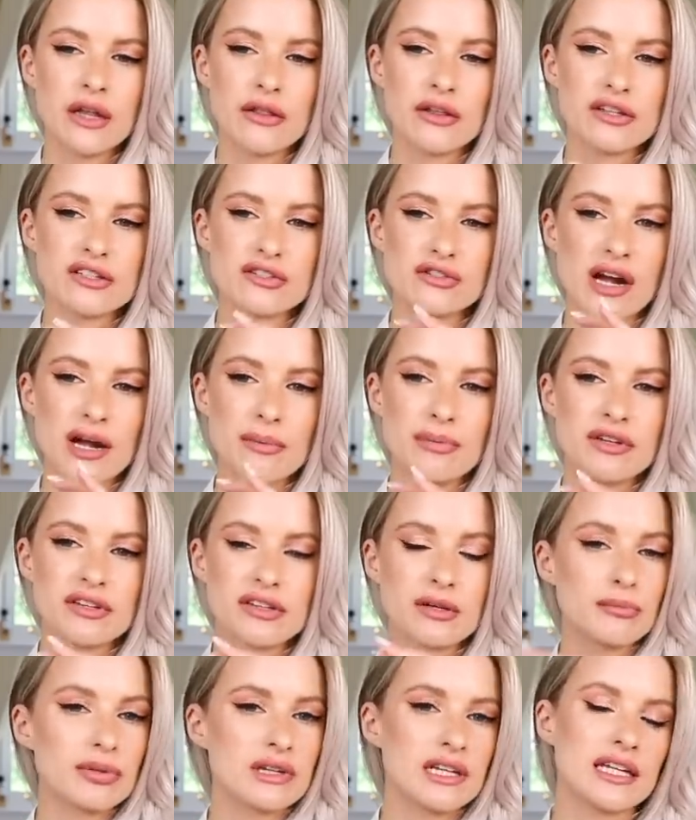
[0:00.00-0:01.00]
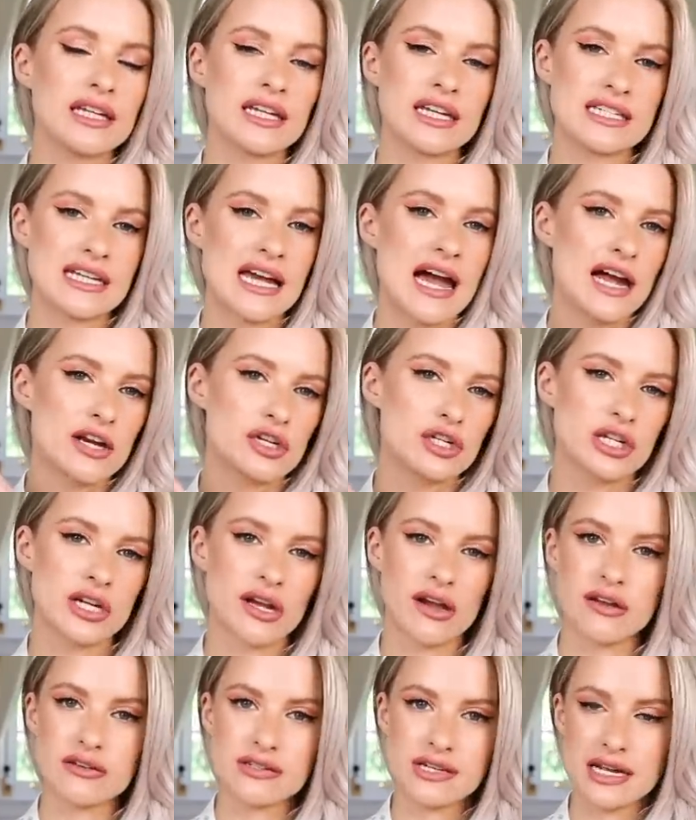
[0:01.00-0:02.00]
the strap is completely attached, you
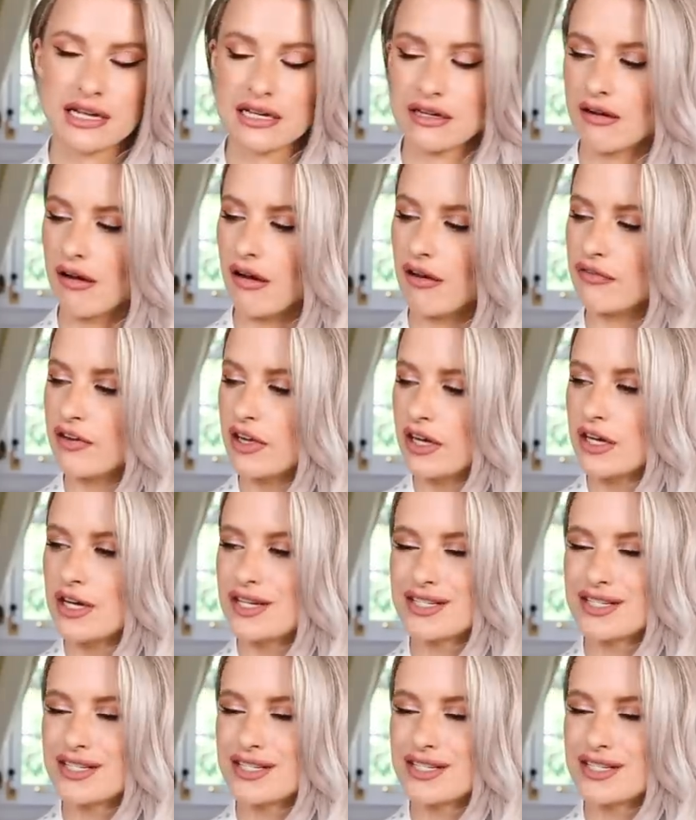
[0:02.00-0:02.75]
can't take it off.